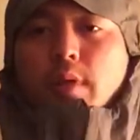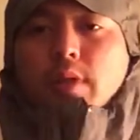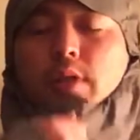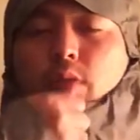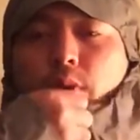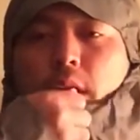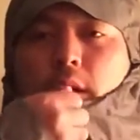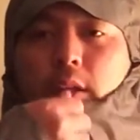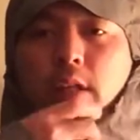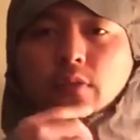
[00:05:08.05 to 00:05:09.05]
This is
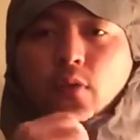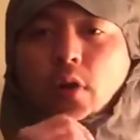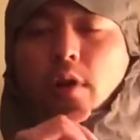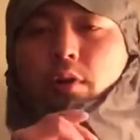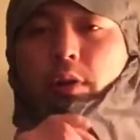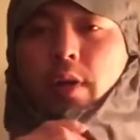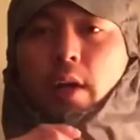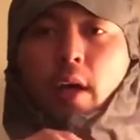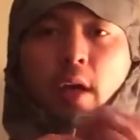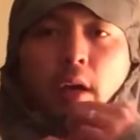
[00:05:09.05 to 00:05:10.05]
$380, that's $400,
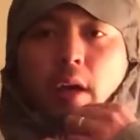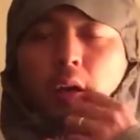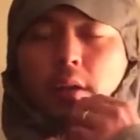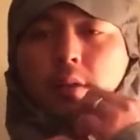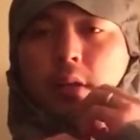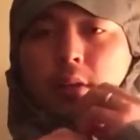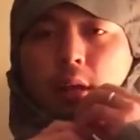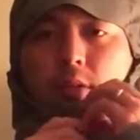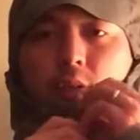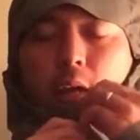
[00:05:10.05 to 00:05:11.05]
and
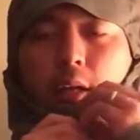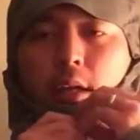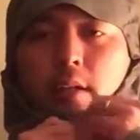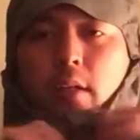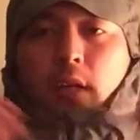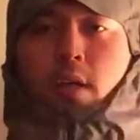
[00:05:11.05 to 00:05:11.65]
that jacket